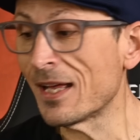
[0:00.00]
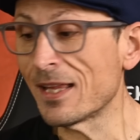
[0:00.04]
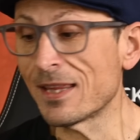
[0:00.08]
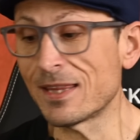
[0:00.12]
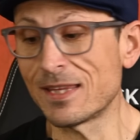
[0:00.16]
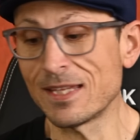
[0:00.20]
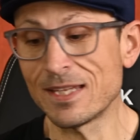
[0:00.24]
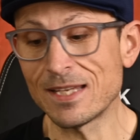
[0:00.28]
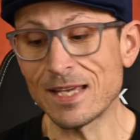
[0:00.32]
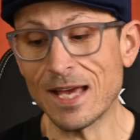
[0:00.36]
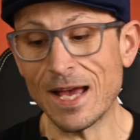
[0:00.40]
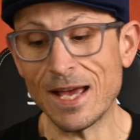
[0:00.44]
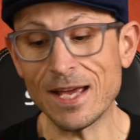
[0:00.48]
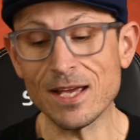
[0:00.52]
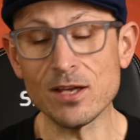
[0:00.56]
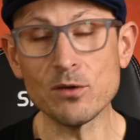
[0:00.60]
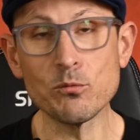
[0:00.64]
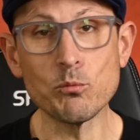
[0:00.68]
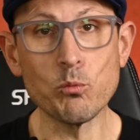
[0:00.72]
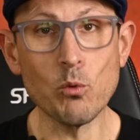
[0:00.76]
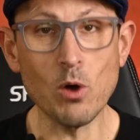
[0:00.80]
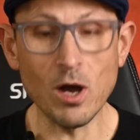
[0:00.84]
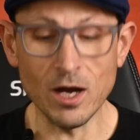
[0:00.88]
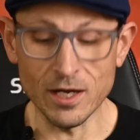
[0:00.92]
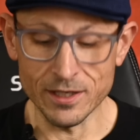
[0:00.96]
The
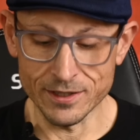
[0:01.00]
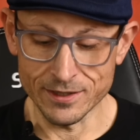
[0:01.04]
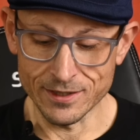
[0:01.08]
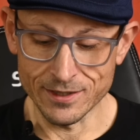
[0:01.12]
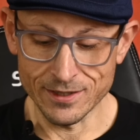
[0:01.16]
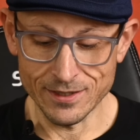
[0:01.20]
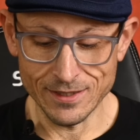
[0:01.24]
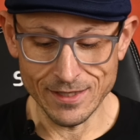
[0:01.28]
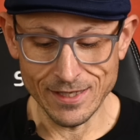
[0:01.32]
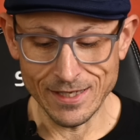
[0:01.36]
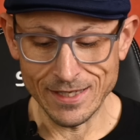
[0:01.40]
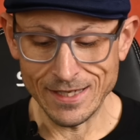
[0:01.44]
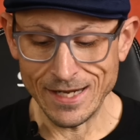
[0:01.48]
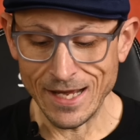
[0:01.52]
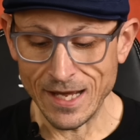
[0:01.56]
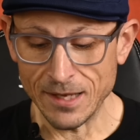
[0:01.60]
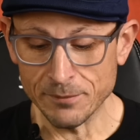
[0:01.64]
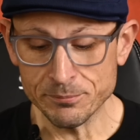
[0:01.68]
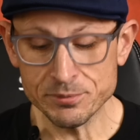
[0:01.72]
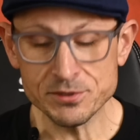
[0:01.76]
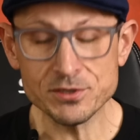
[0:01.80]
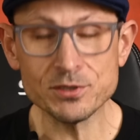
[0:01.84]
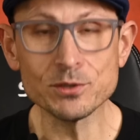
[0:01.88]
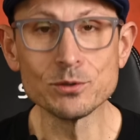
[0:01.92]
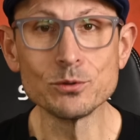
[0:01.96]
A1, an
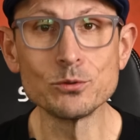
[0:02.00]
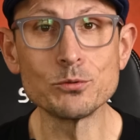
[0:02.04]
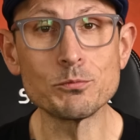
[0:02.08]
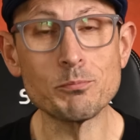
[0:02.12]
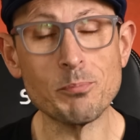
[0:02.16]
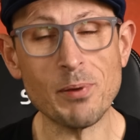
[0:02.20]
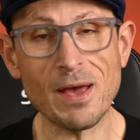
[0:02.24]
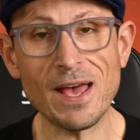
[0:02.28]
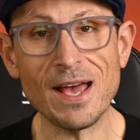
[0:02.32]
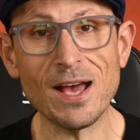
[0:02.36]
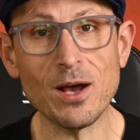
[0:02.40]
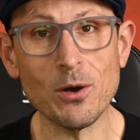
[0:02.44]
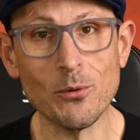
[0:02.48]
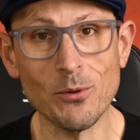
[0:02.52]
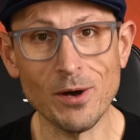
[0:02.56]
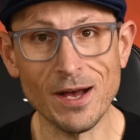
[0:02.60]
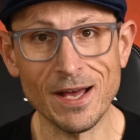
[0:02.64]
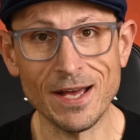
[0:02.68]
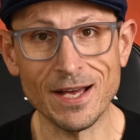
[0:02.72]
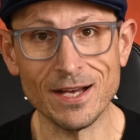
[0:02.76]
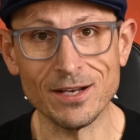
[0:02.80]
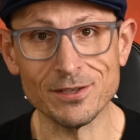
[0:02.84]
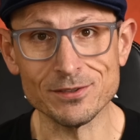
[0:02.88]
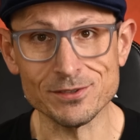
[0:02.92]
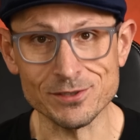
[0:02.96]
absolute
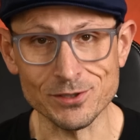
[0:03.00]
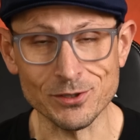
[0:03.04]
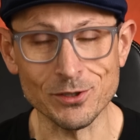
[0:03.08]
powerhouse,